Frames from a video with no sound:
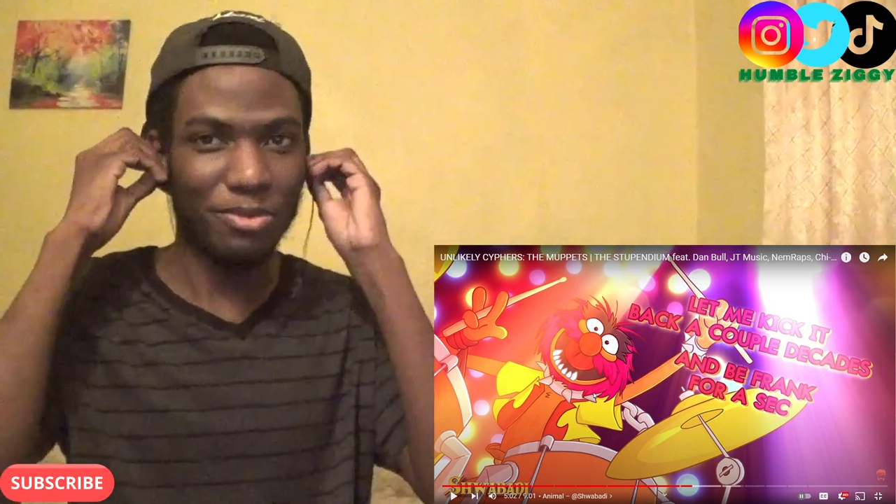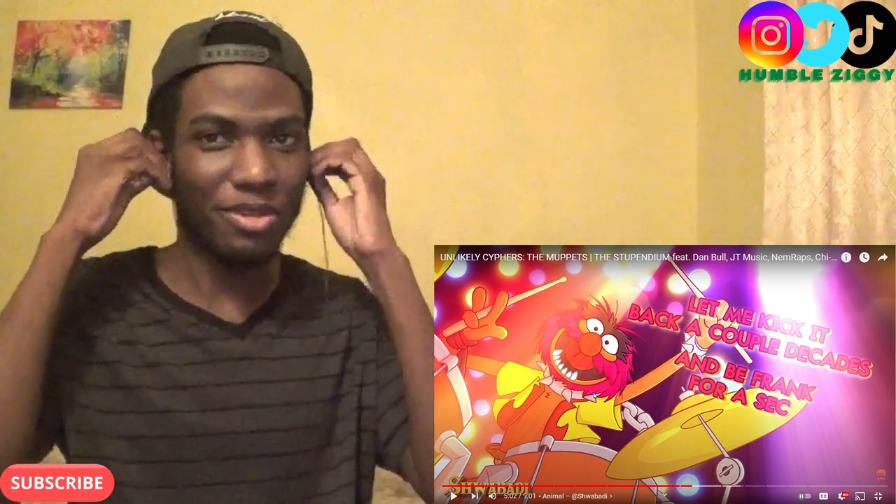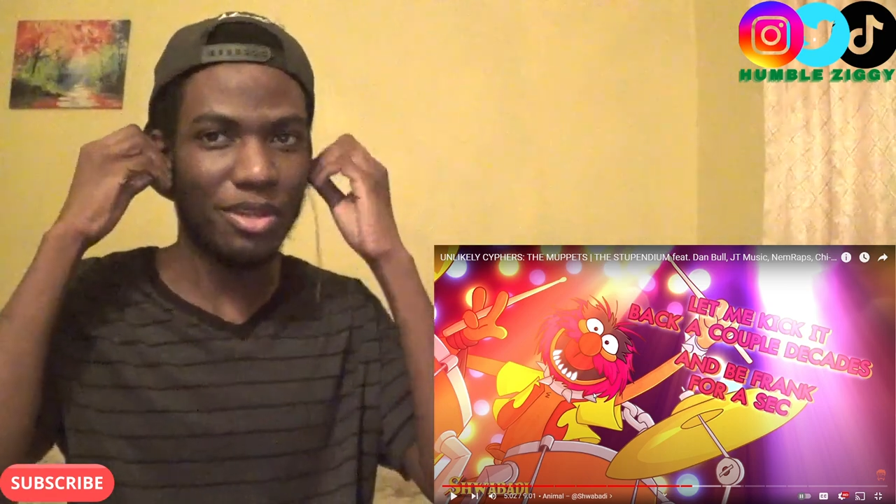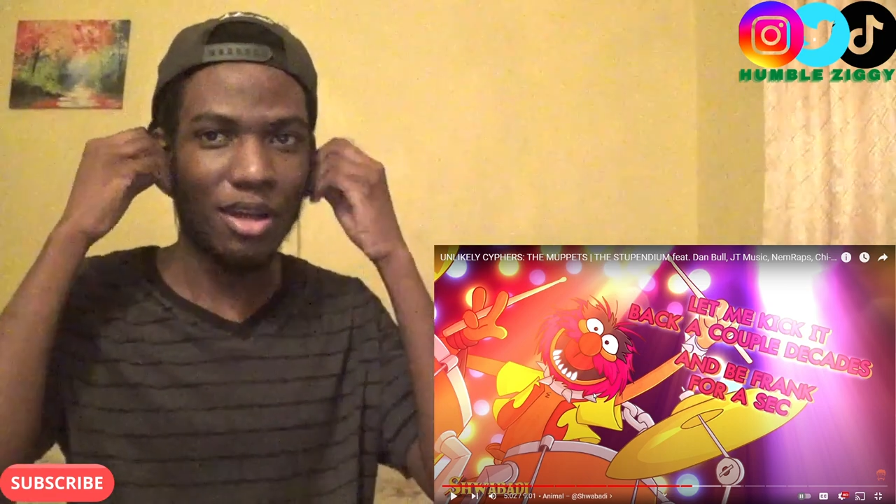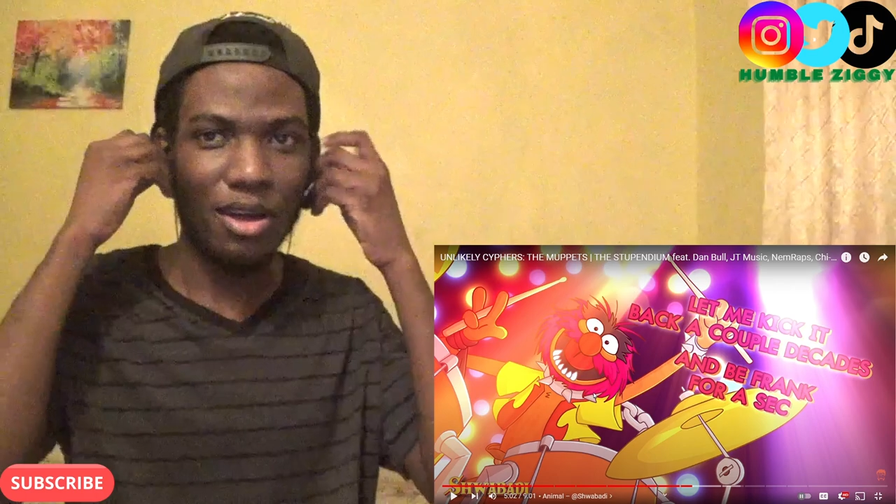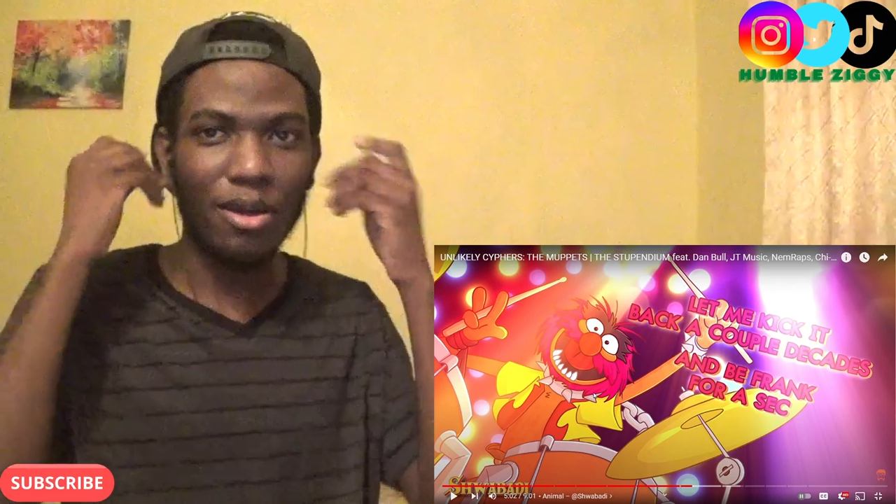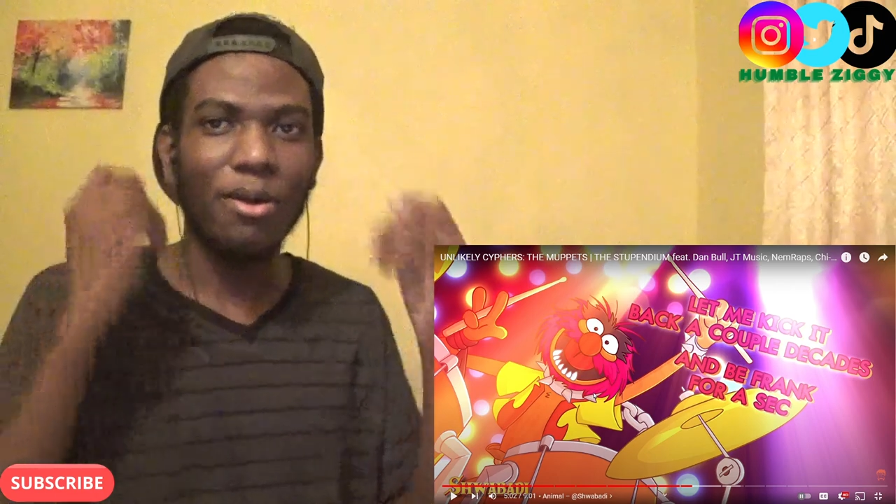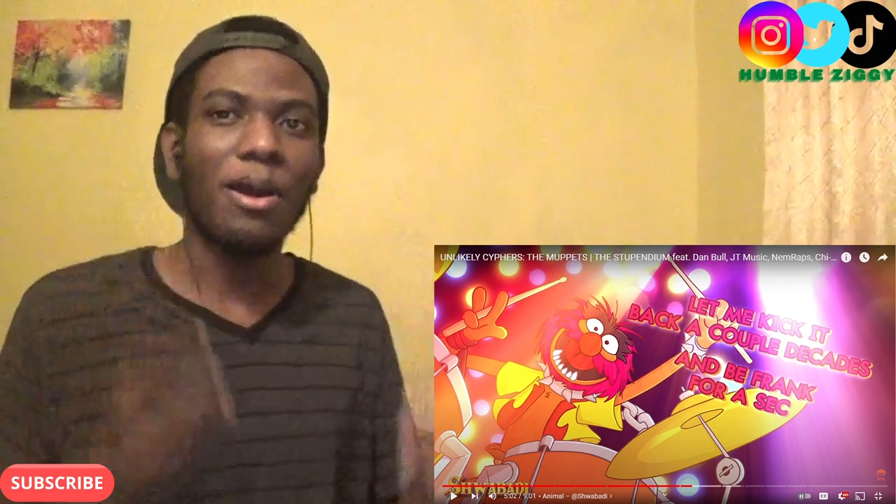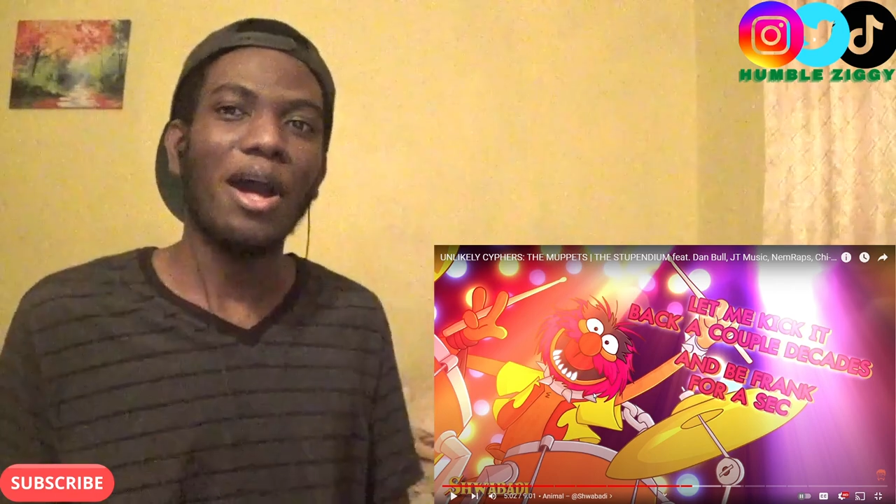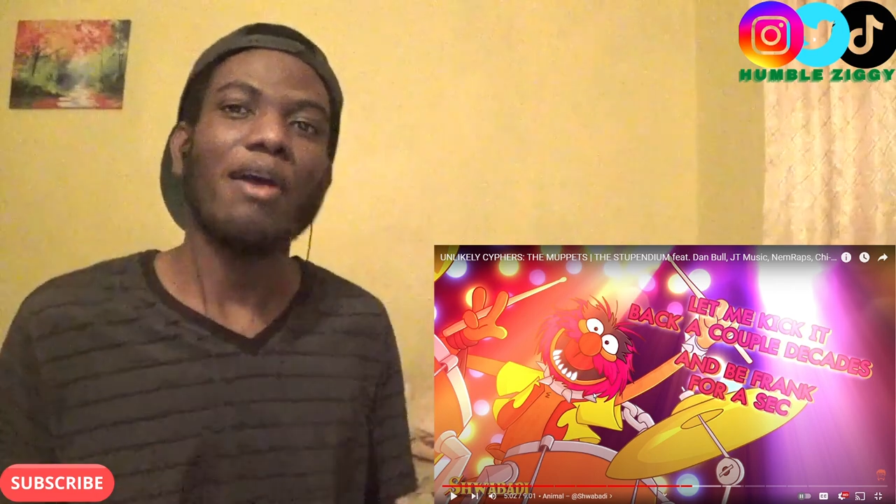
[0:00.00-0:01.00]
was.
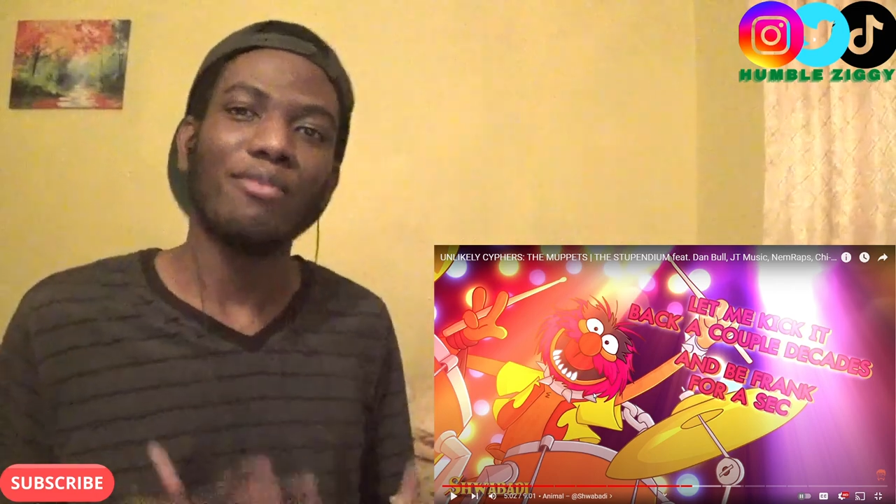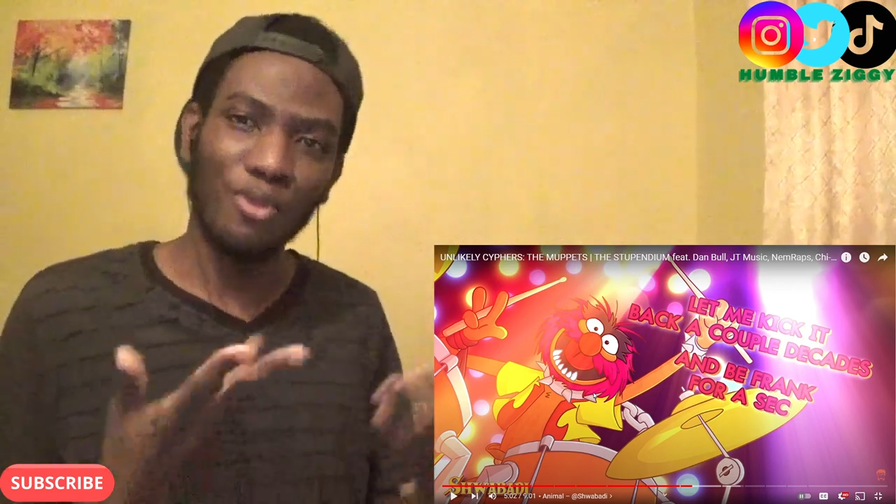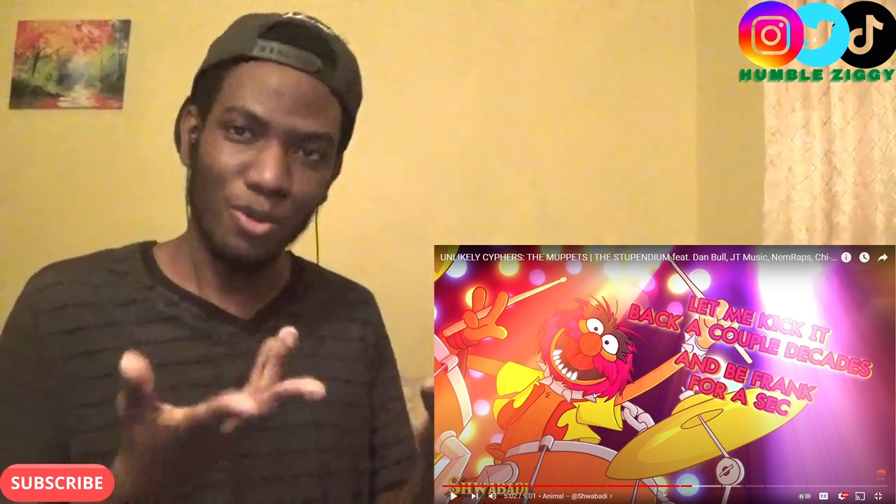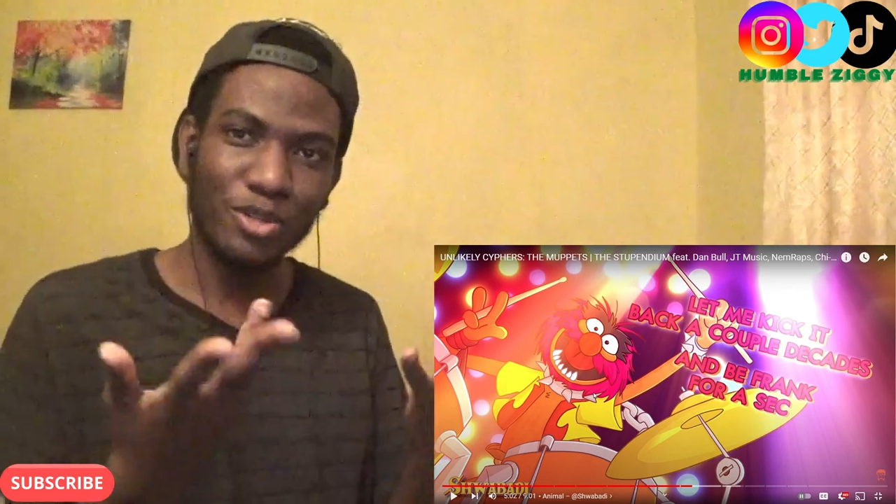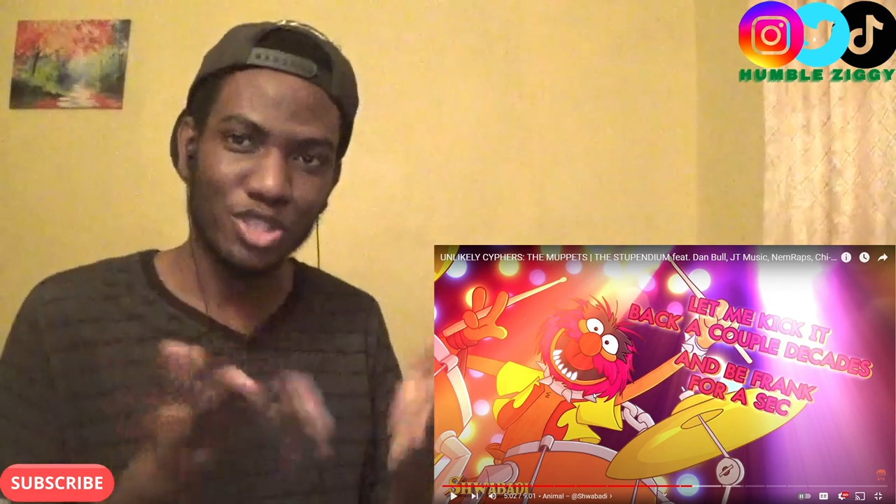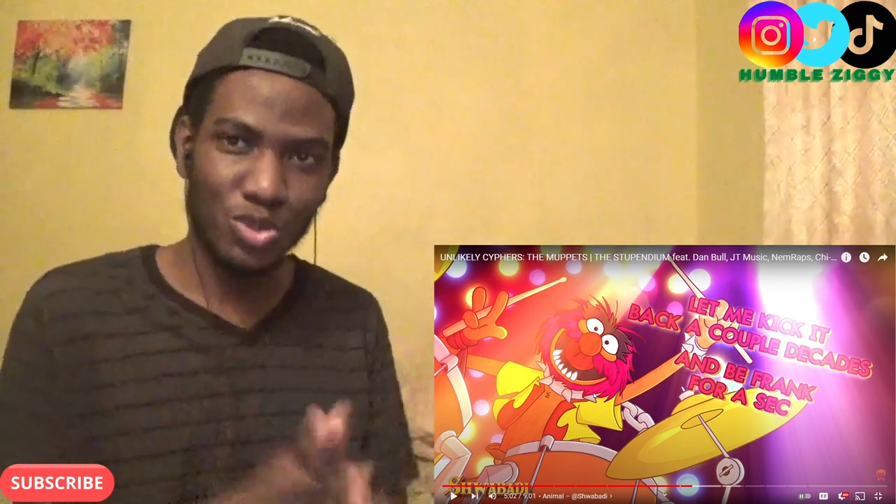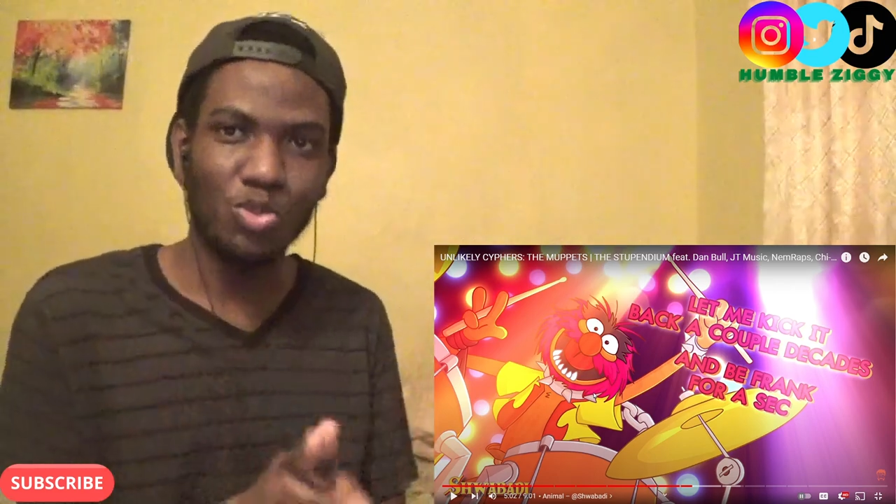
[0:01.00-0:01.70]
Of course